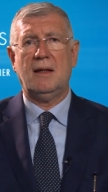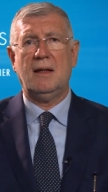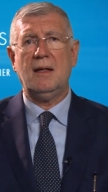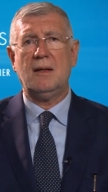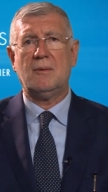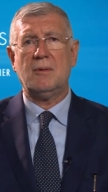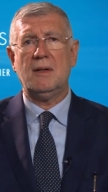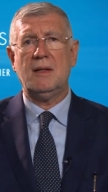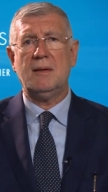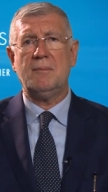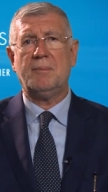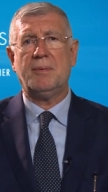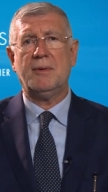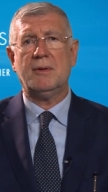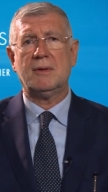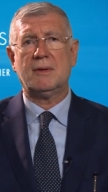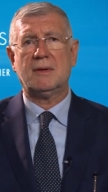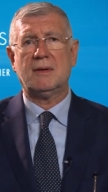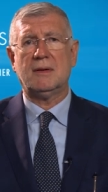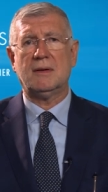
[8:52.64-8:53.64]
Equally
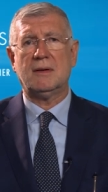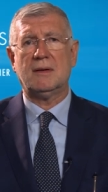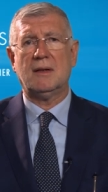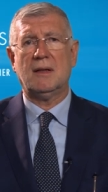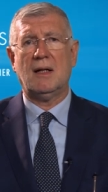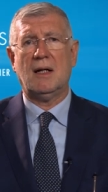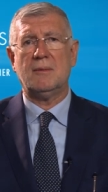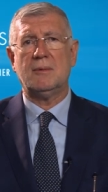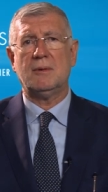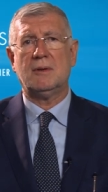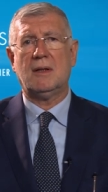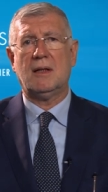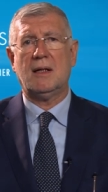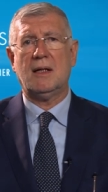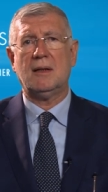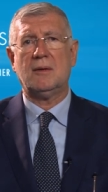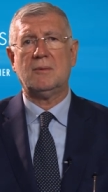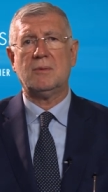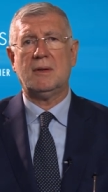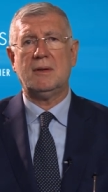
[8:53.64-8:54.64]
important, I would
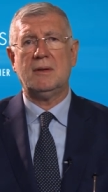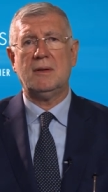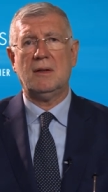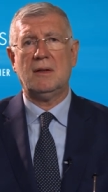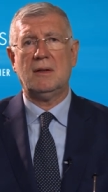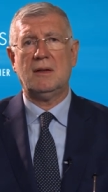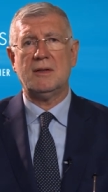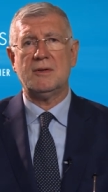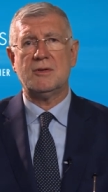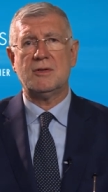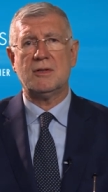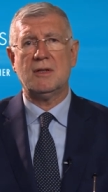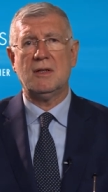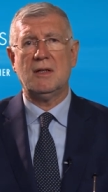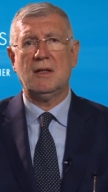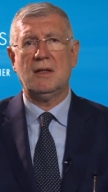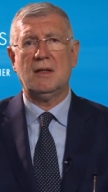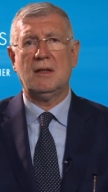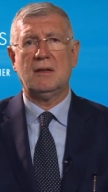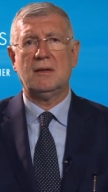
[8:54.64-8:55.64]
like to acknowledge
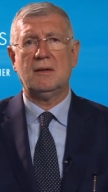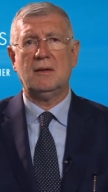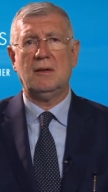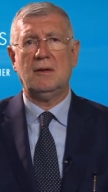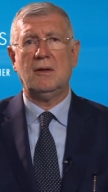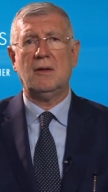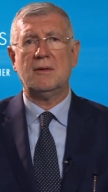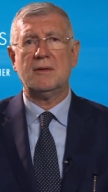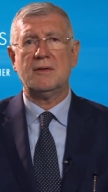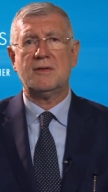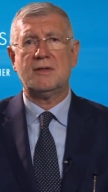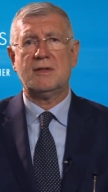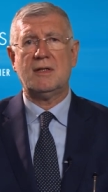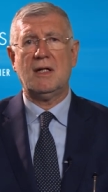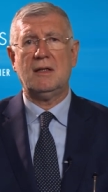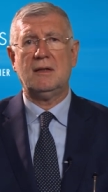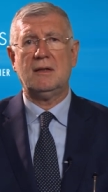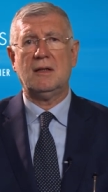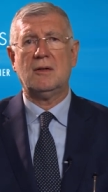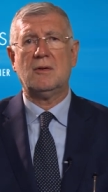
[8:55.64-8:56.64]
the
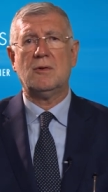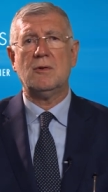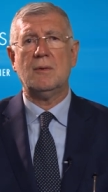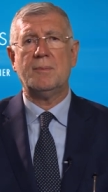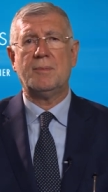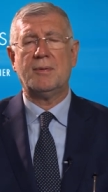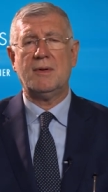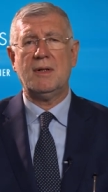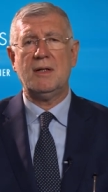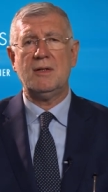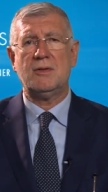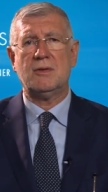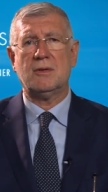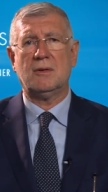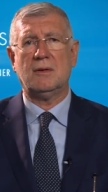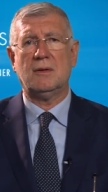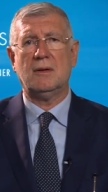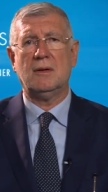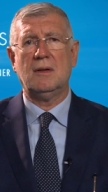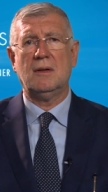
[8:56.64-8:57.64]
long-standing
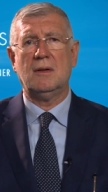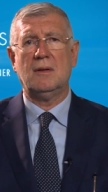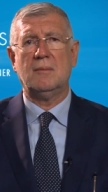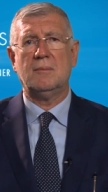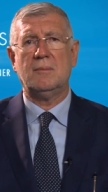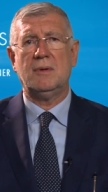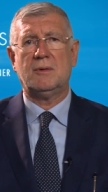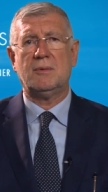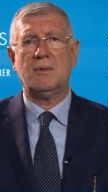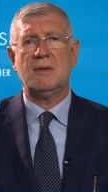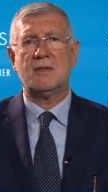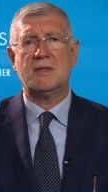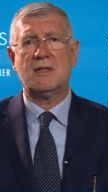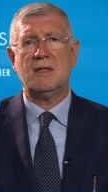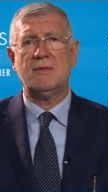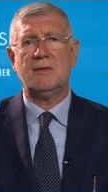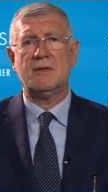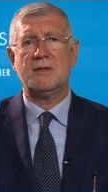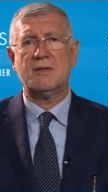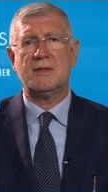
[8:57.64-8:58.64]
cooperation between
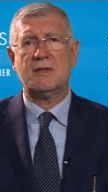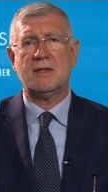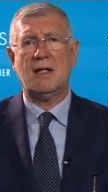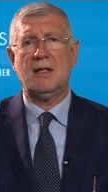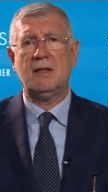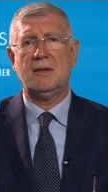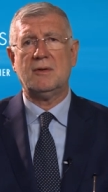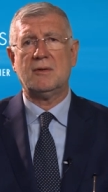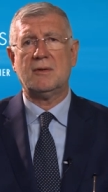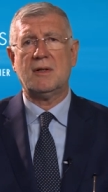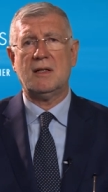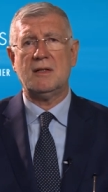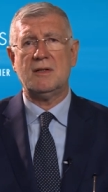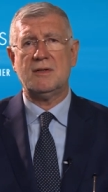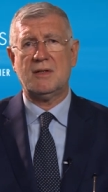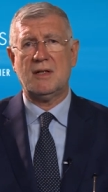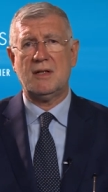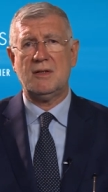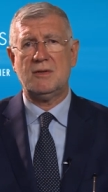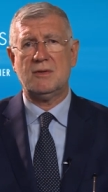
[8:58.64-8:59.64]
civil society
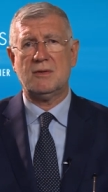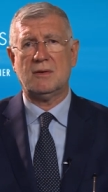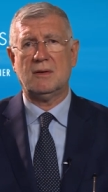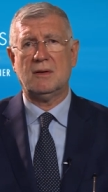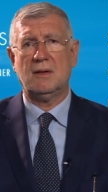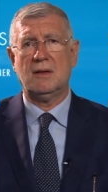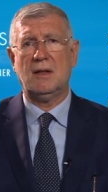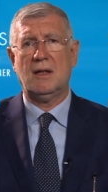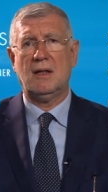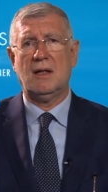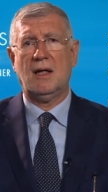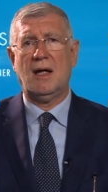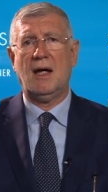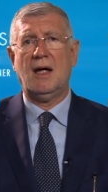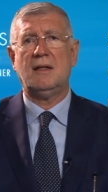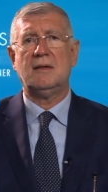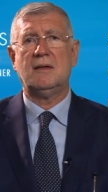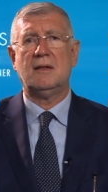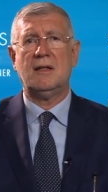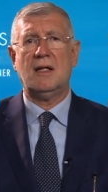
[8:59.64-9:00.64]
organizations
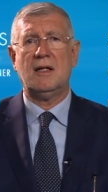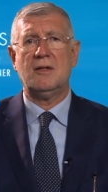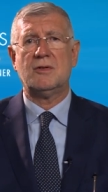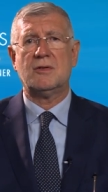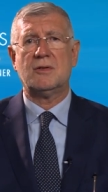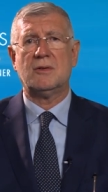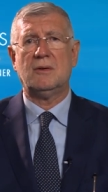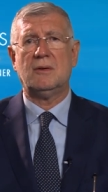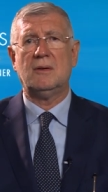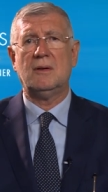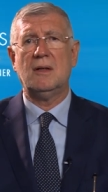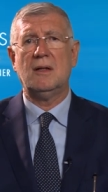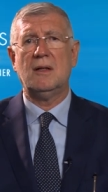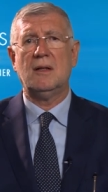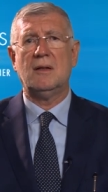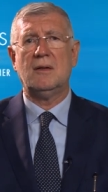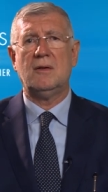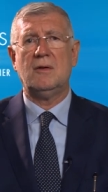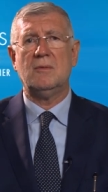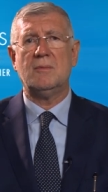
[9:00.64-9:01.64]
and the National
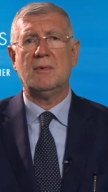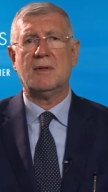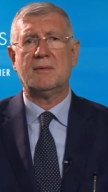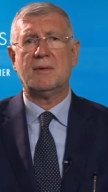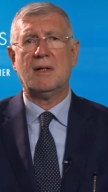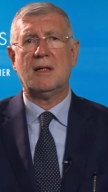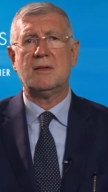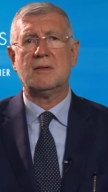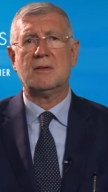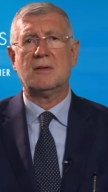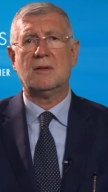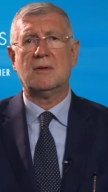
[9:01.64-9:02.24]
Human Rights